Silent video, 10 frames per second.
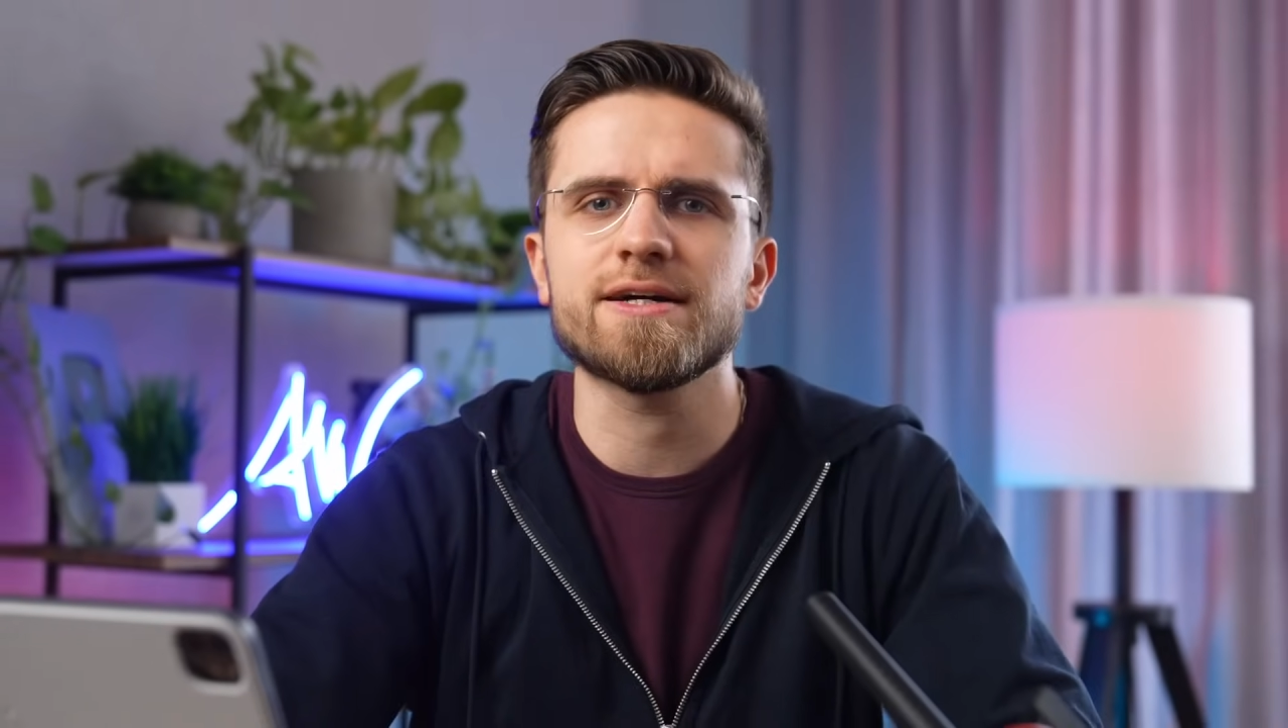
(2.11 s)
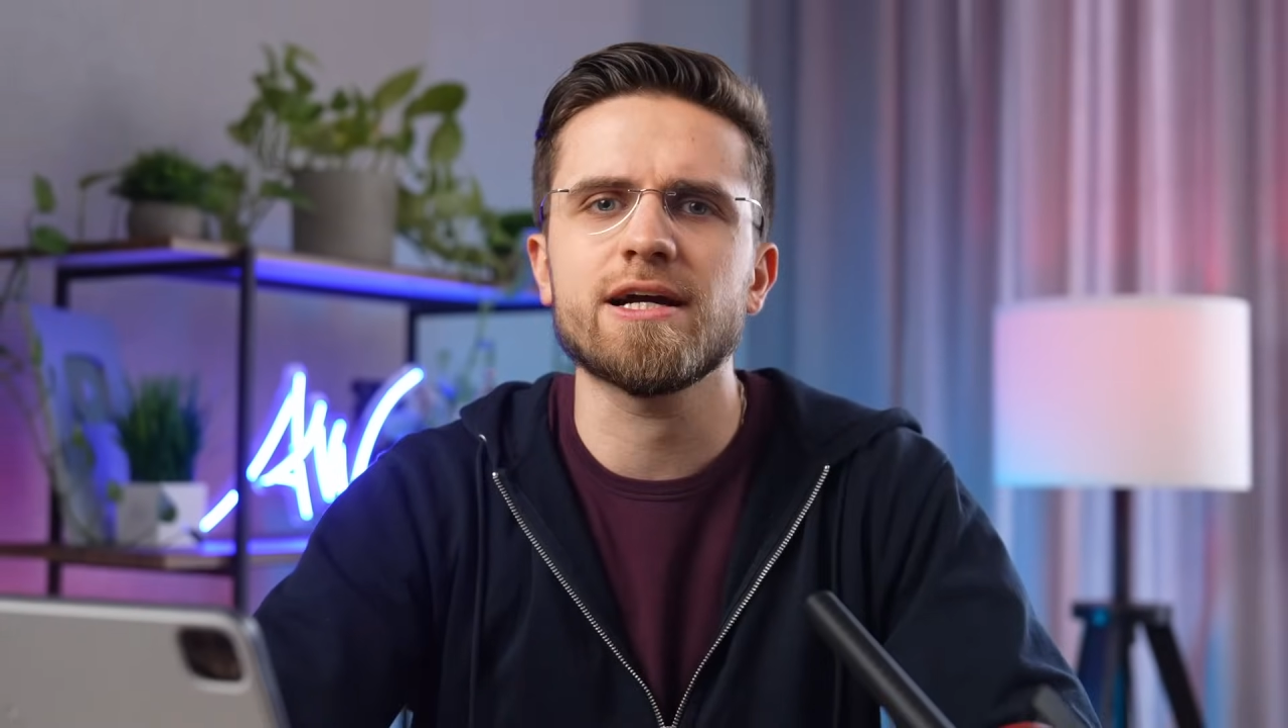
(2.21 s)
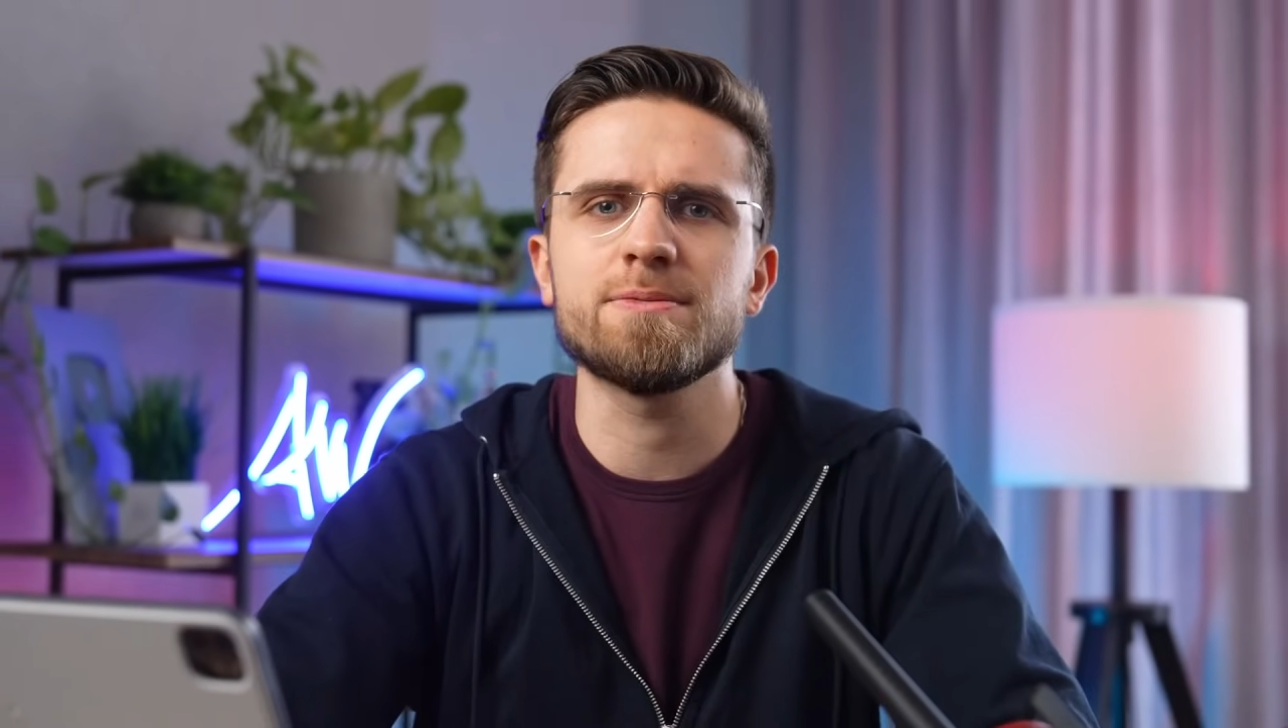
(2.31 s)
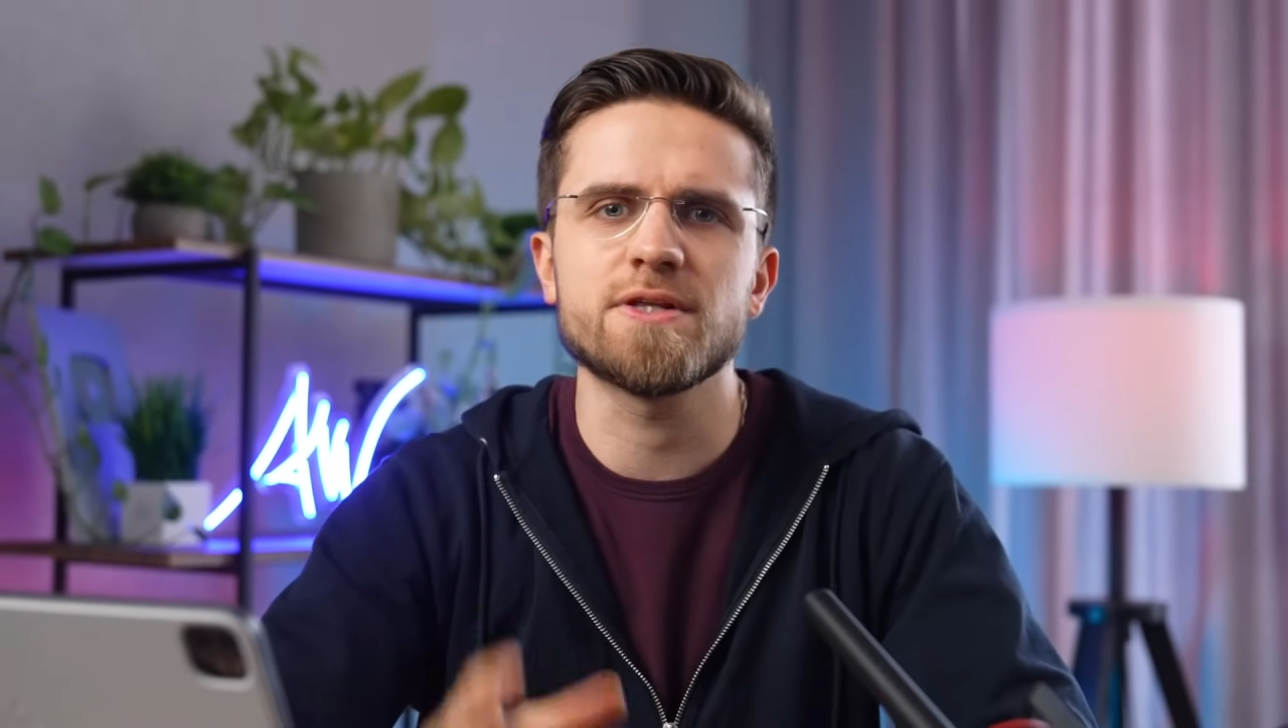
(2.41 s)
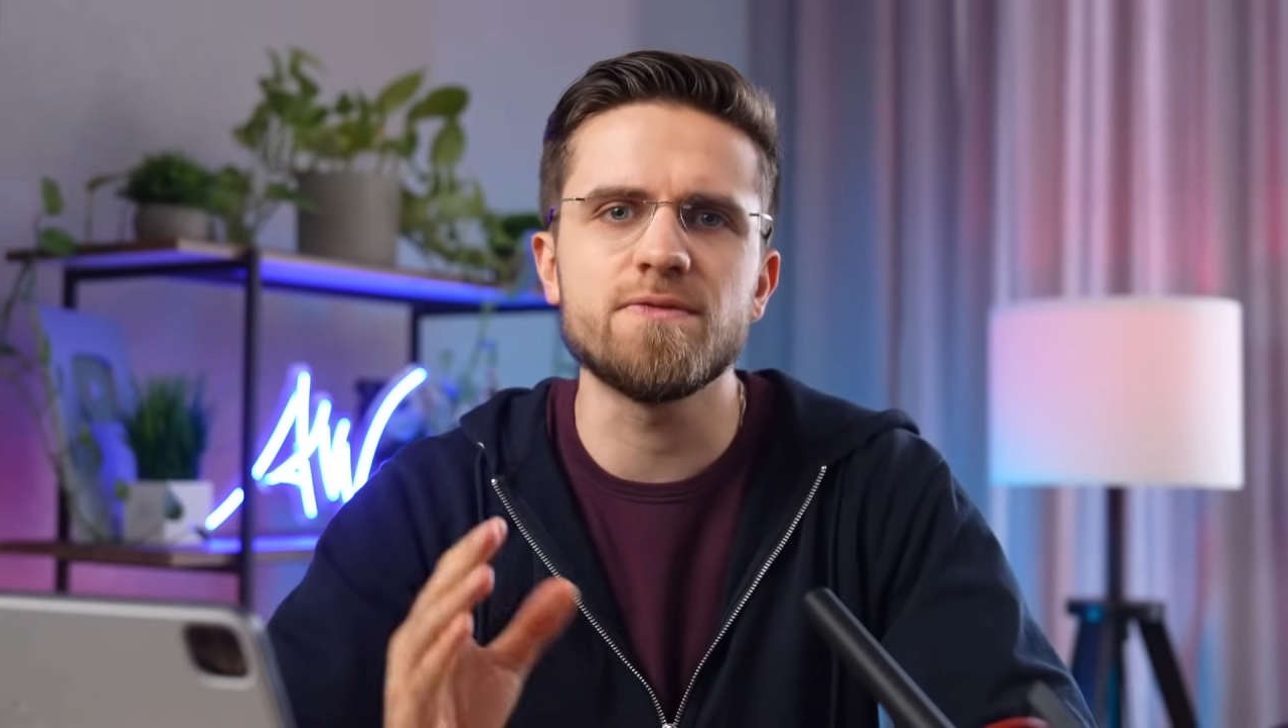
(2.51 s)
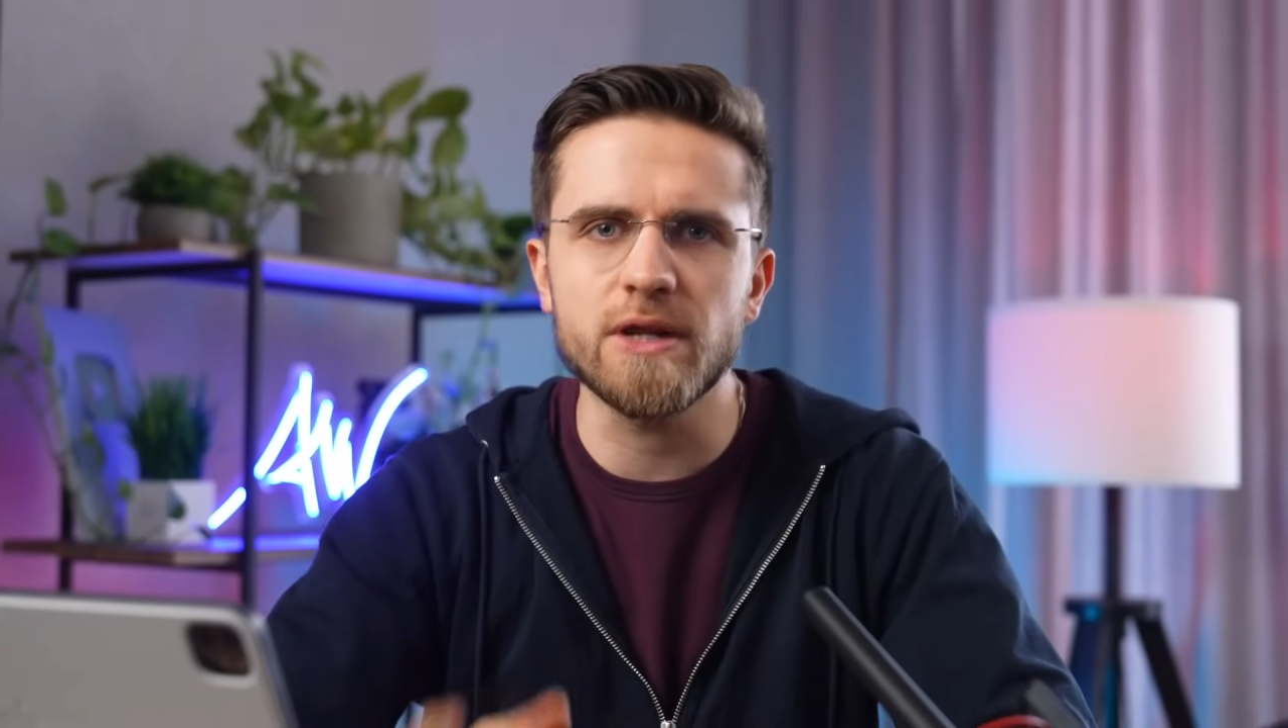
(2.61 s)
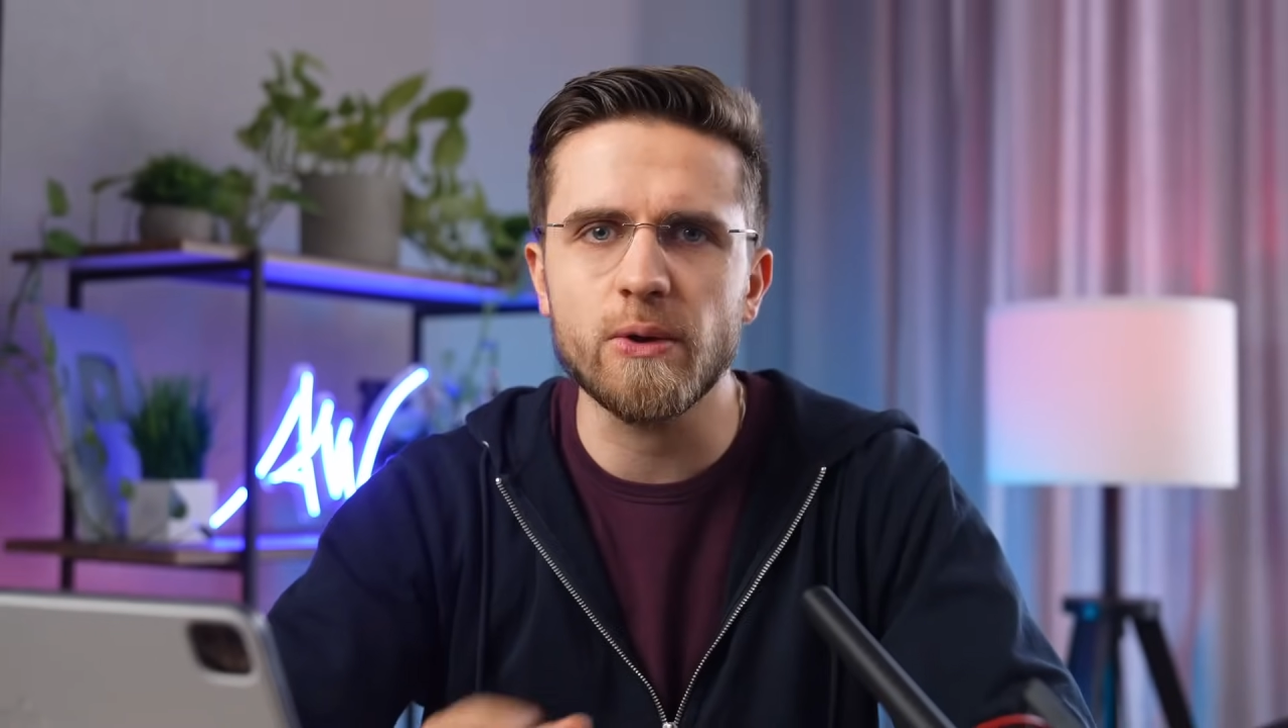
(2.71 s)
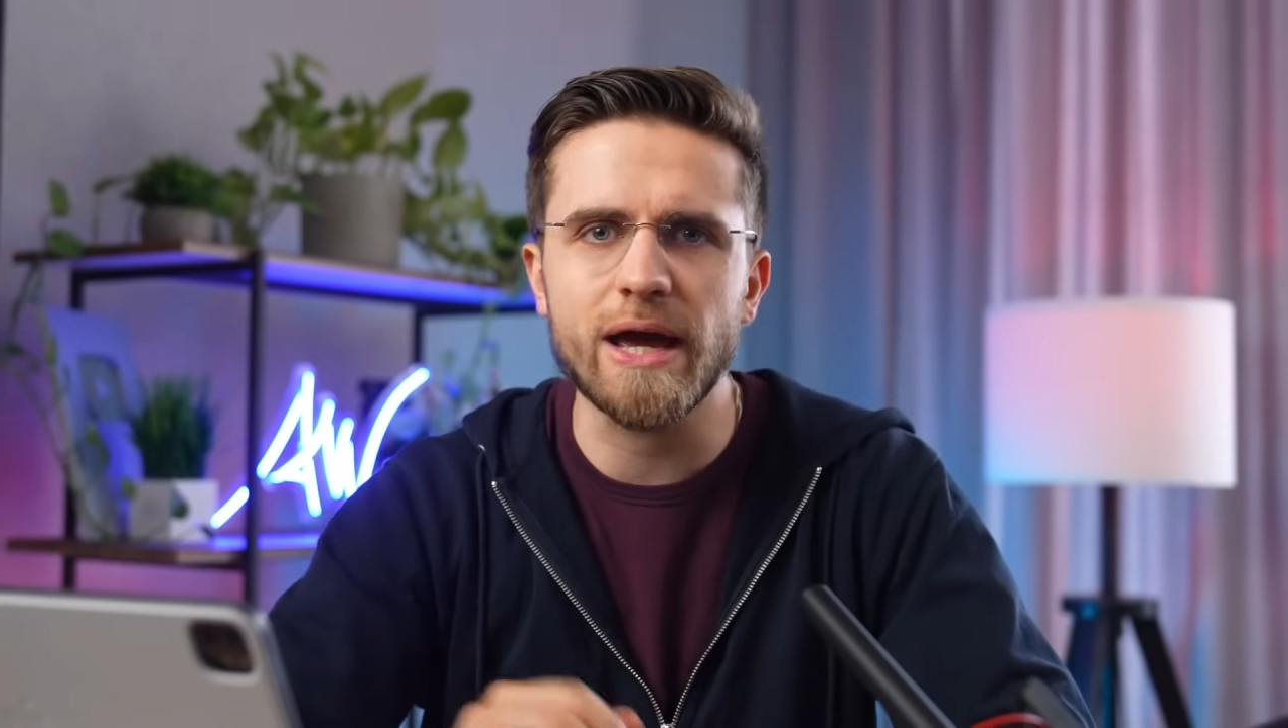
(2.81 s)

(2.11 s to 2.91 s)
times that video